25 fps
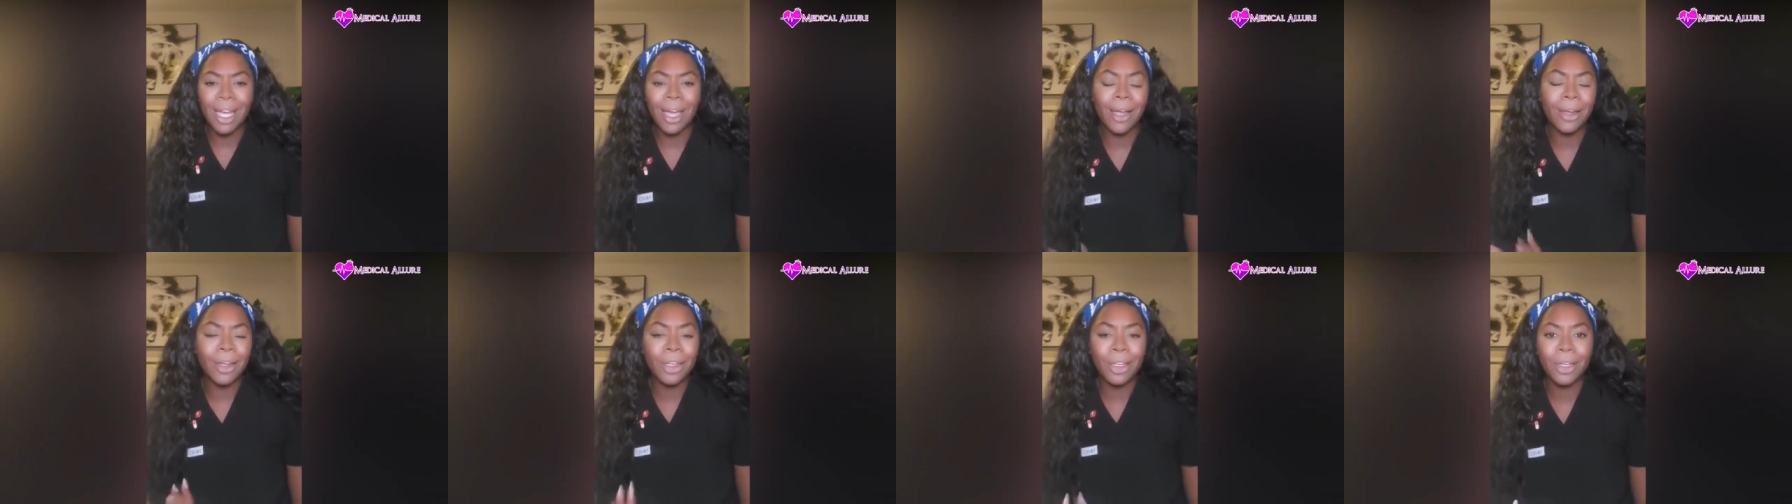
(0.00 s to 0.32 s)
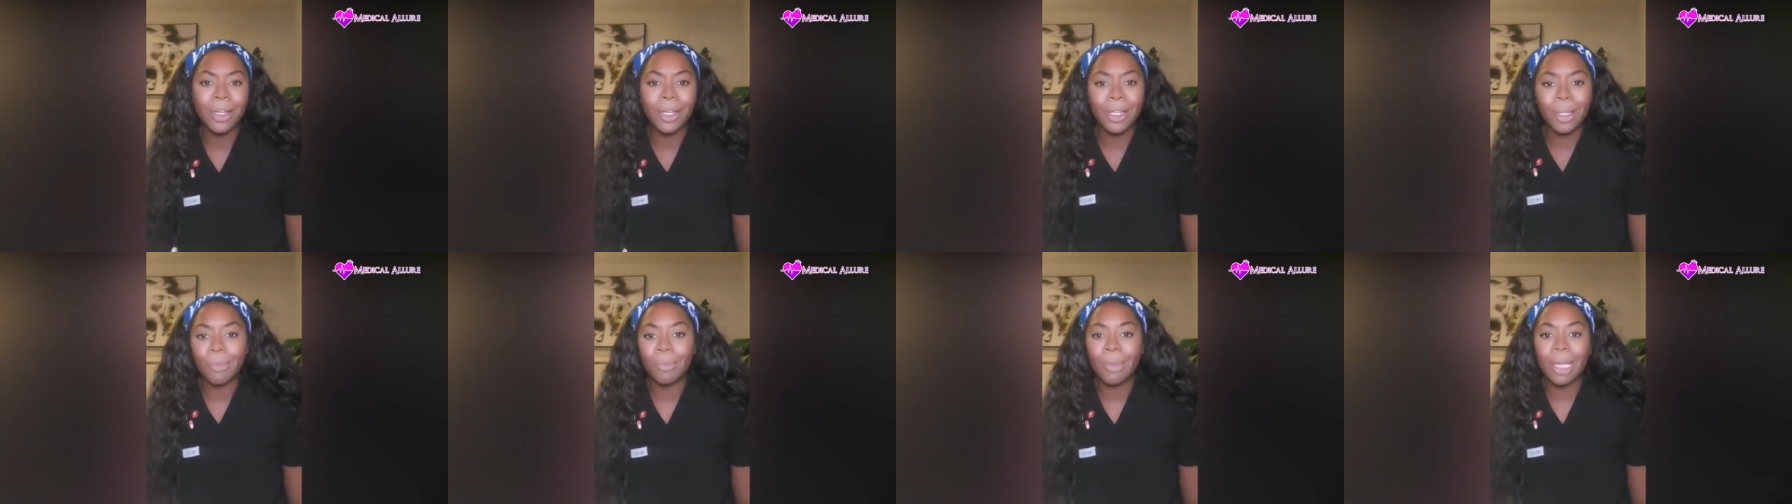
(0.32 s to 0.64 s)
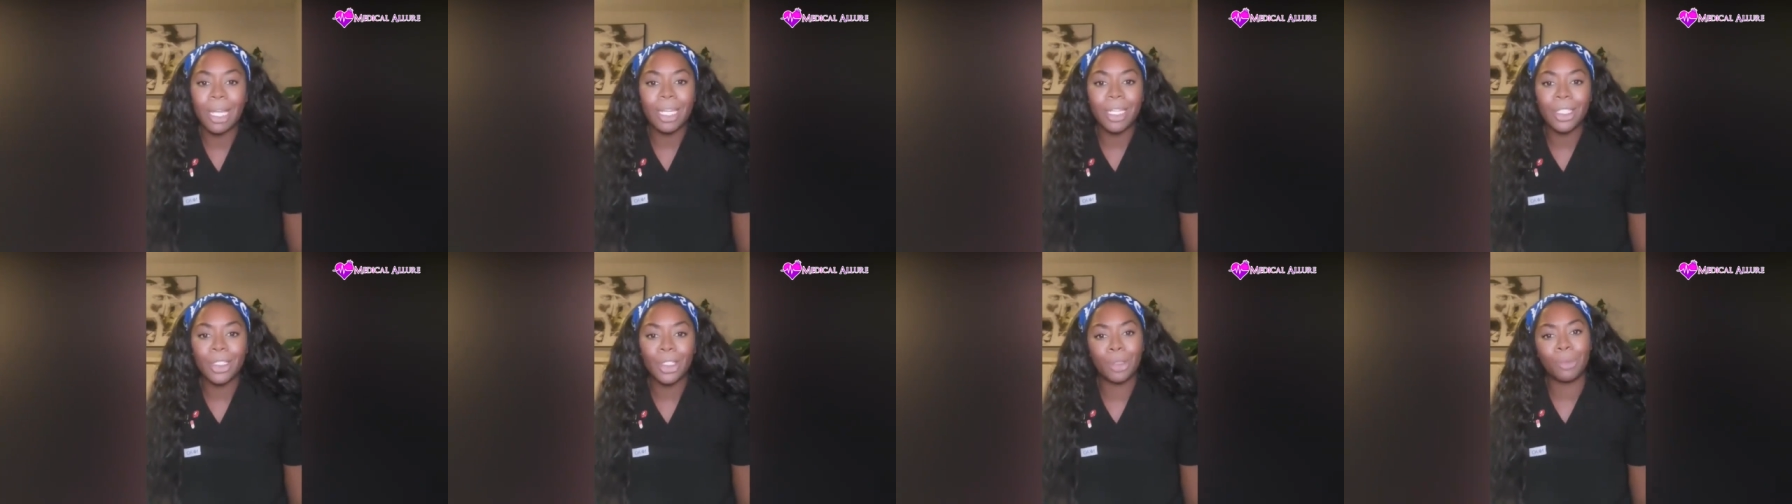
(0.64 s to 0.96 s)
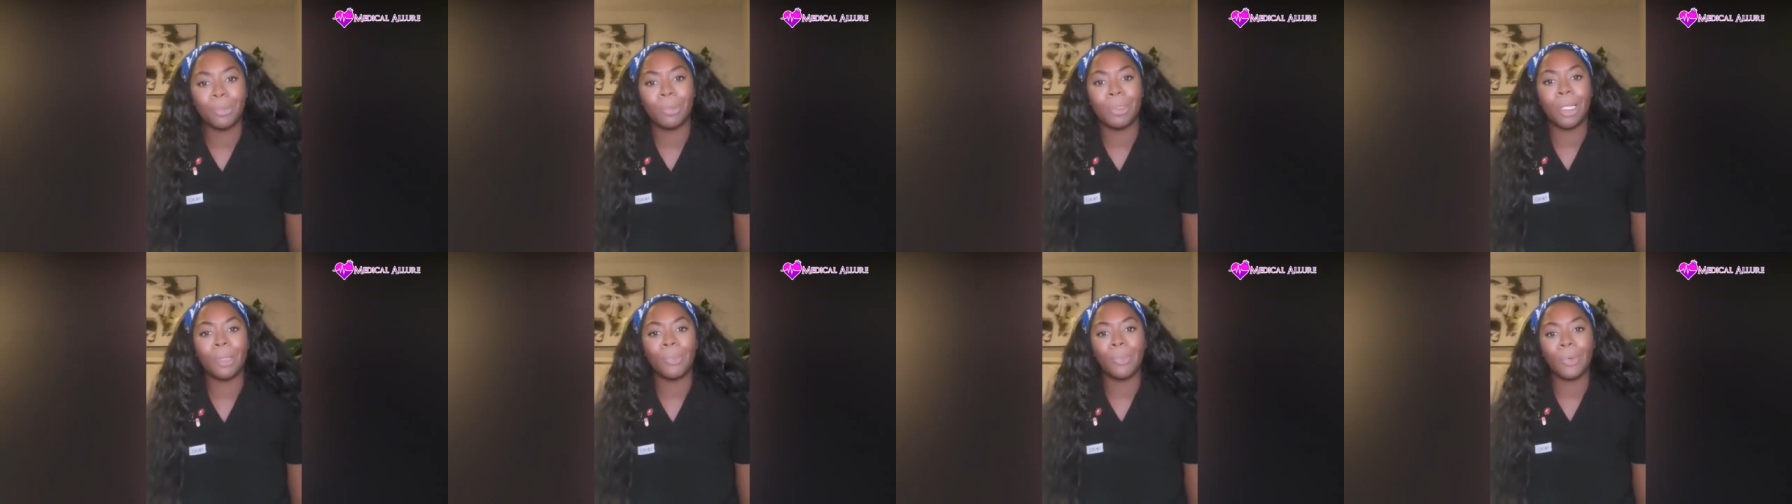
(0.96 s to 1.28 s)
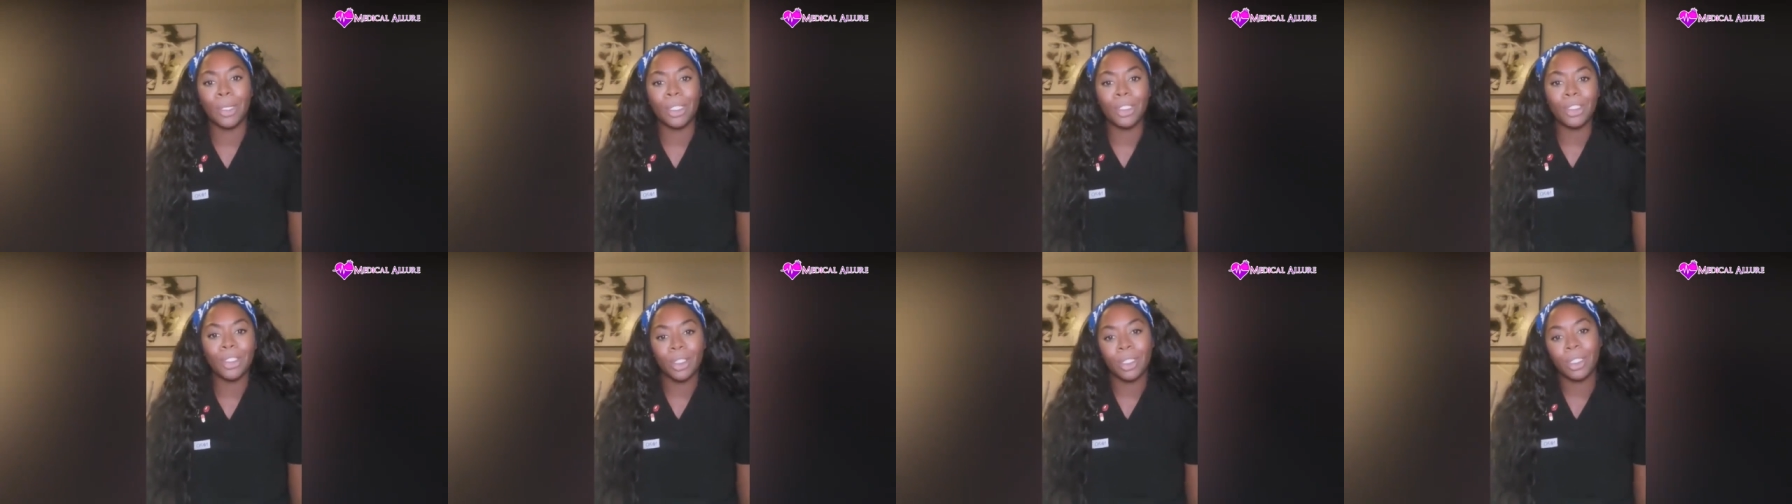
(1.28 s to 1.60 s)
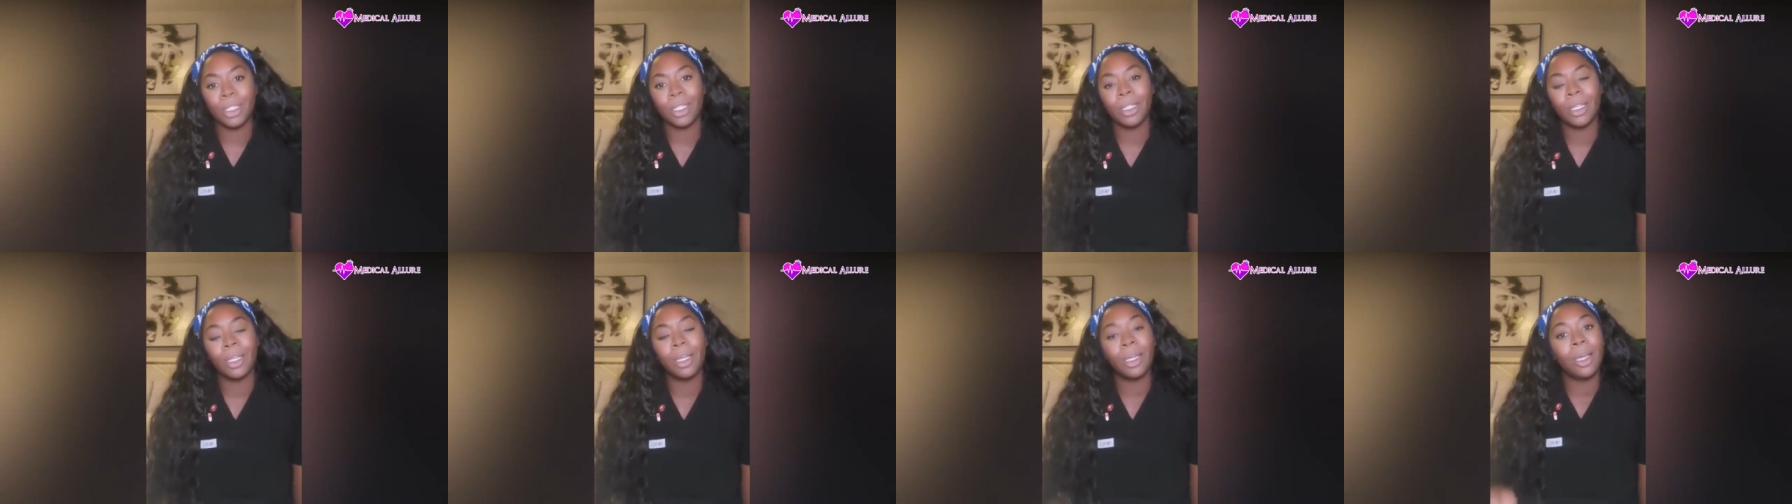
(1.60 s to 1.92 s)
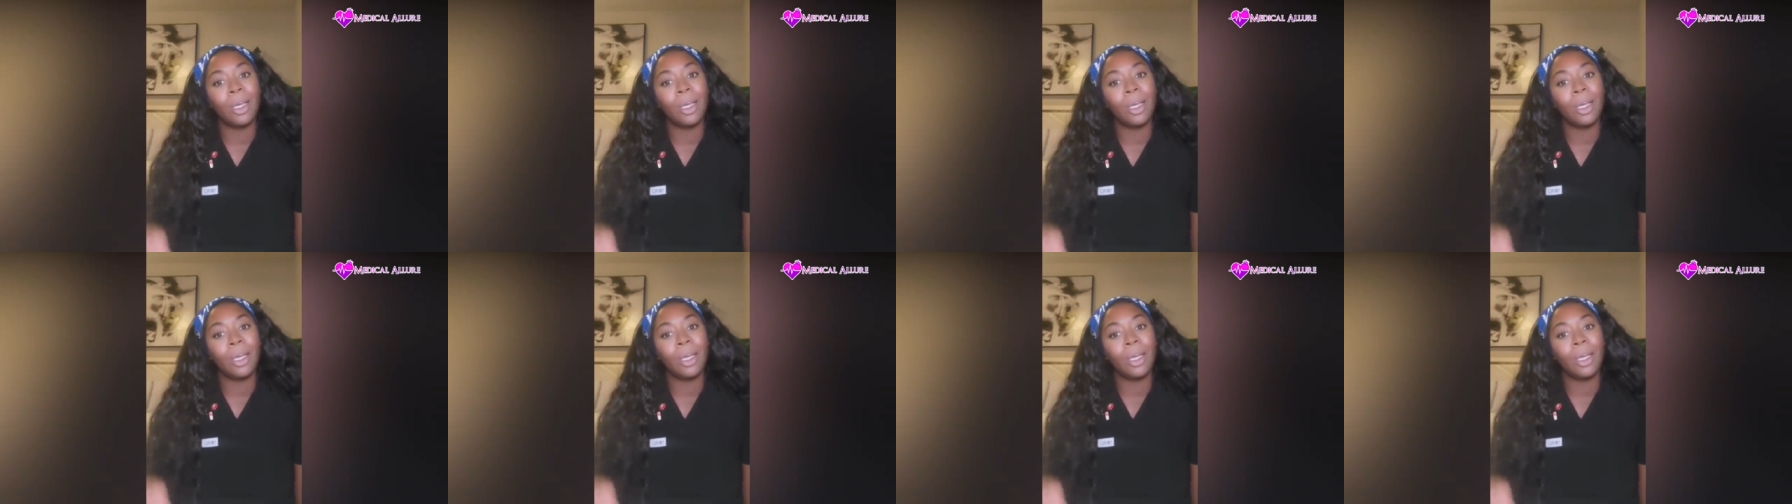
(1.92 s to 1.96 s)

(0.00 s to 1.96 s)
How are you going to manage your blood pressure?